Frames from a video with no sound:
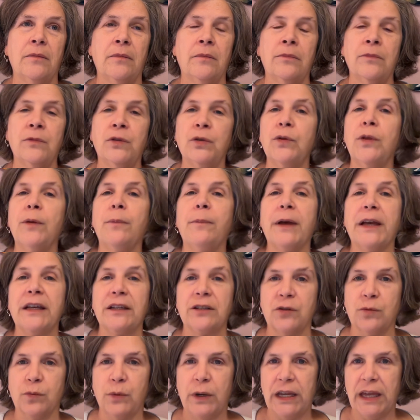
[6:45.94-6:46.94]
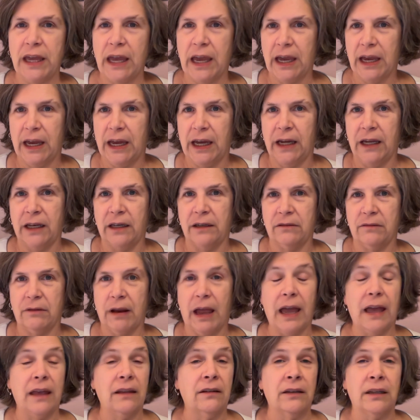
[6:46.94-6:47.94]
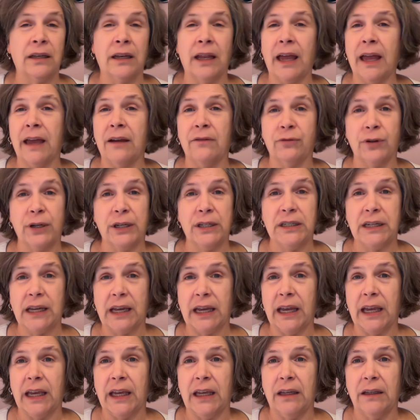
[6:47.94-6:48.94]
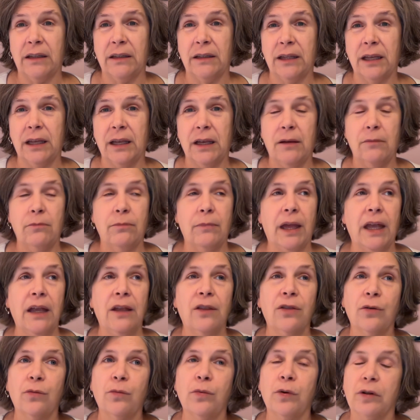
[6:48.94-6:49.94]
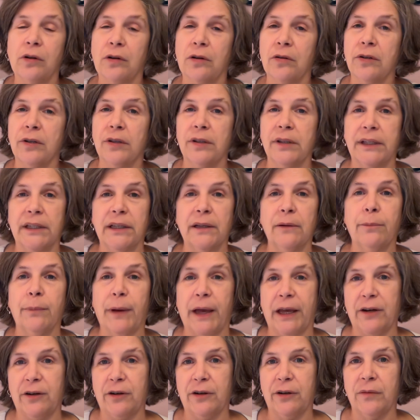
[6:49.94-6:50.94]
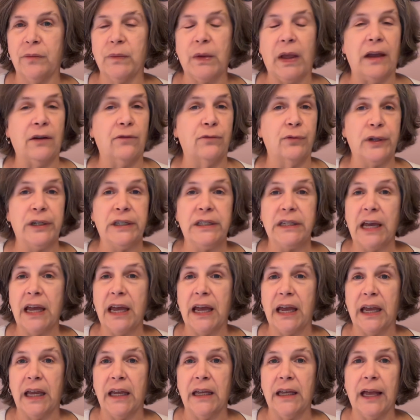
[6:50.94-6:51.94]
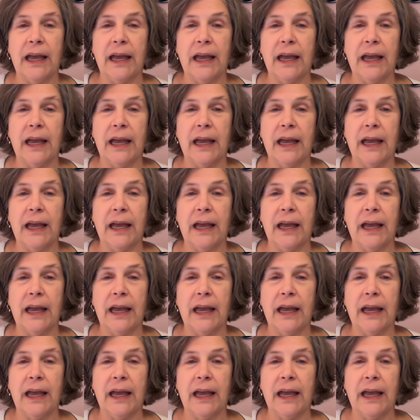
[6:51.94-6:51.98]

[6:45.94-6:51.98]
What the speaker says: do the best we can, and every day make the world a little better every day.